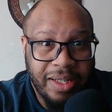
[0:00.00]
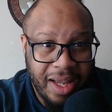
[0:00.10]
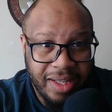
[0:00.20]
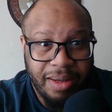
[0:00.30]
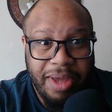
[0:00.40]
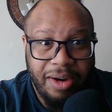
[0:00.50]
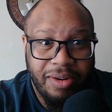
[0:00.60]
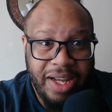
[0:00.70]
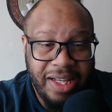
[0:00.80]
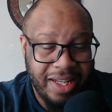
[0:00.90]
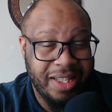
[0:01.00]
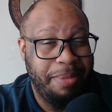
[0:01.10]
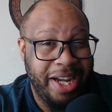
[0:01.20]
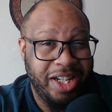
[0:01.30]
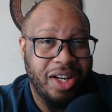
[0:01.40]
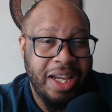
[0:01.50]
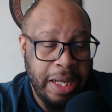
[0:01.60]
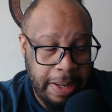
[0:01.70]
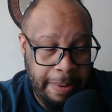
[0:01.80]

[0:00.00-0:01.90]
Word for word: is because of penalties, especially